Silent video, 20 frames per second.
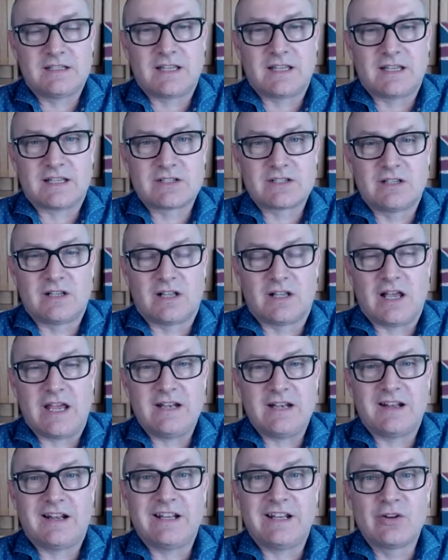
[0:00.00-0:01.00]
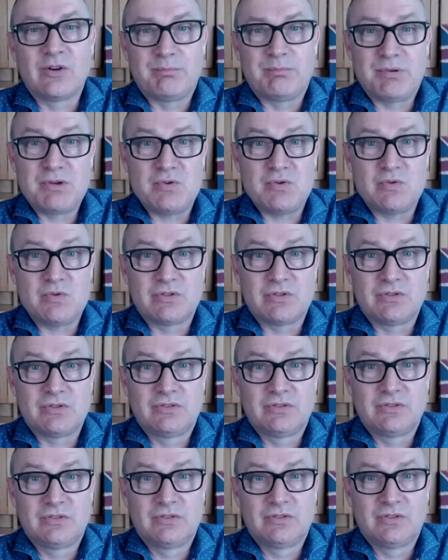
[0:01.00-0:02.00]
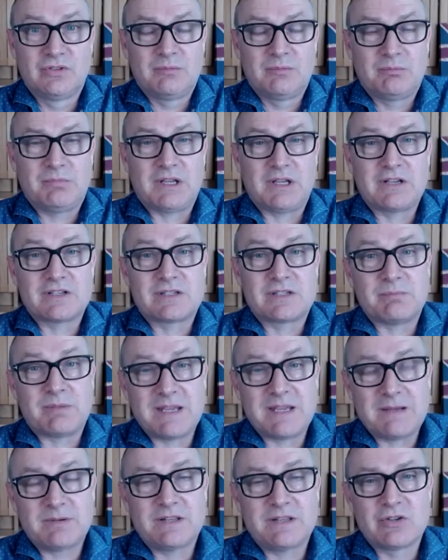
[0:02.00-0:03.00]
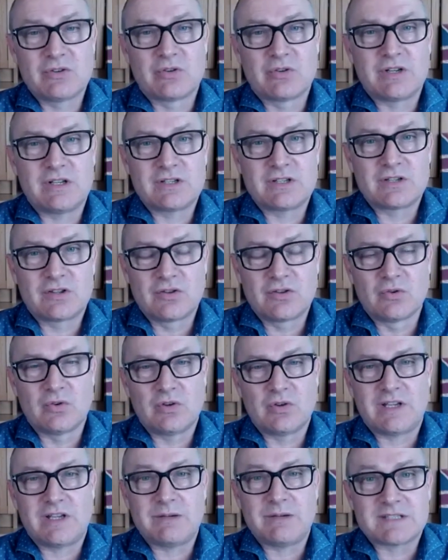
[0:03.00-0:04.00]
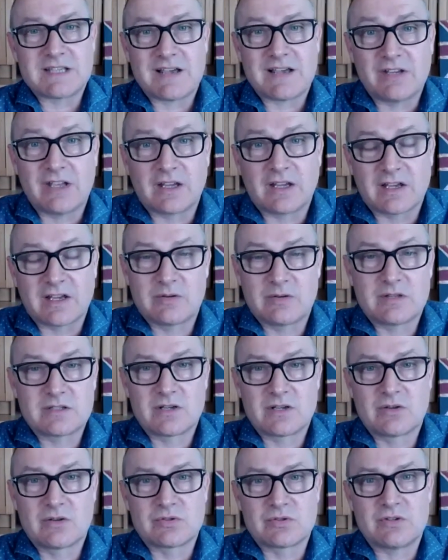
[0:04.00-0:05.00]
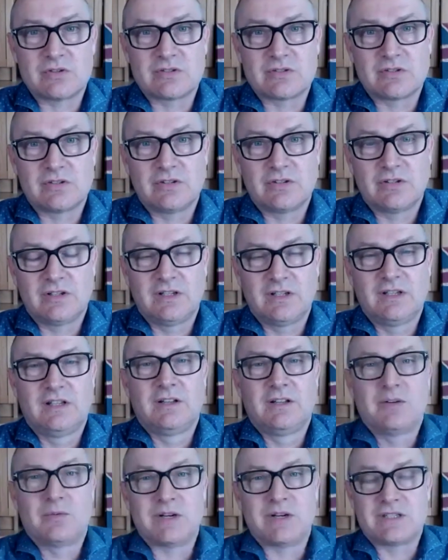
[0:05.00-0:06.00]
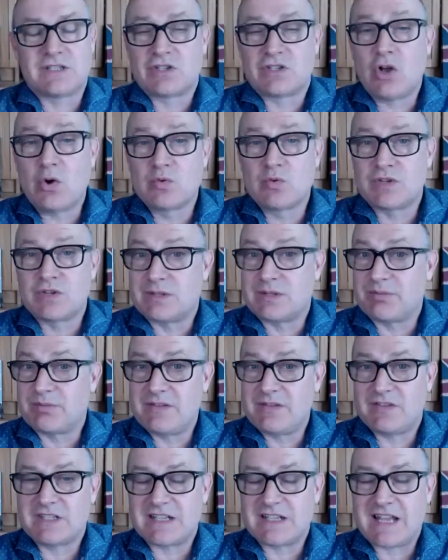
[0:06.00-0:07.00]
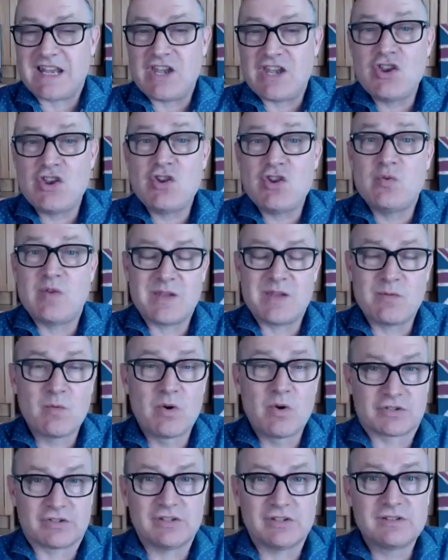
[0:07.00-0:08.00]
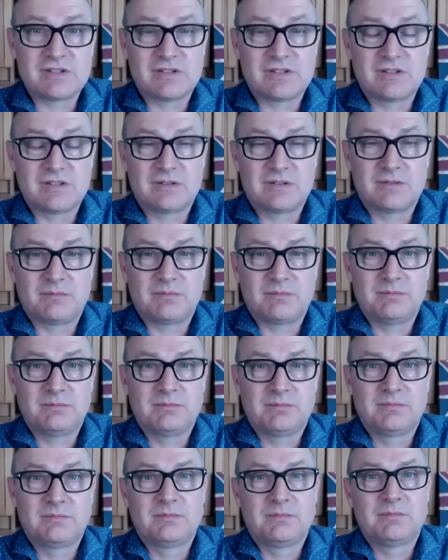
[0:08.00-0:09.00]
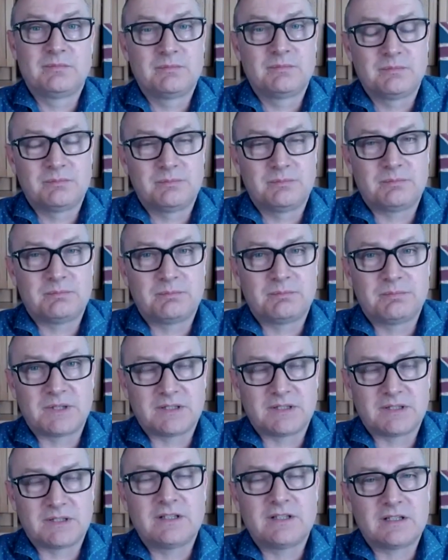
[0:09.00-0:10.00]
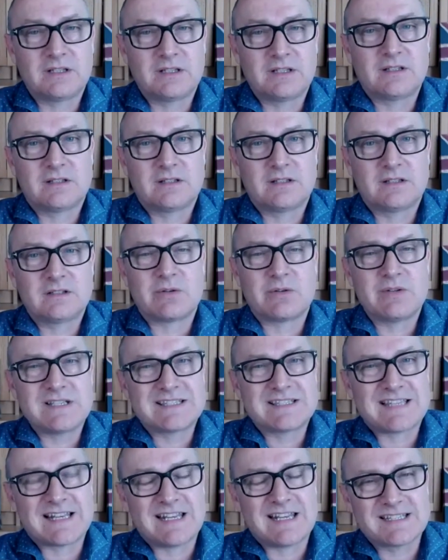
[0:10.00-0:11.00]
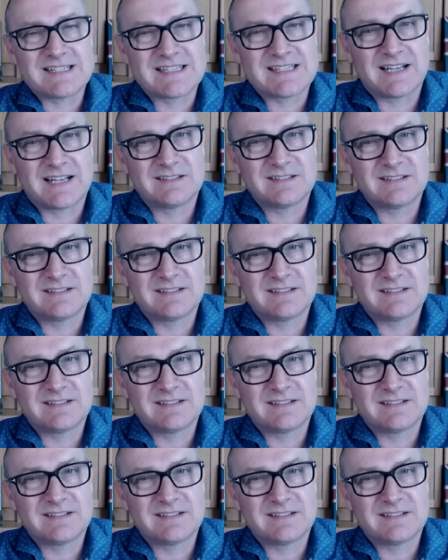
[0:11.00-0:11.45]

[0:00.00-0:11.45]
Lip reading: He did that line and he got booed, because the people in the audience thought he was having a go at the soldiers. Whereas the soldiers the previous day knew he wasn't, but so it's that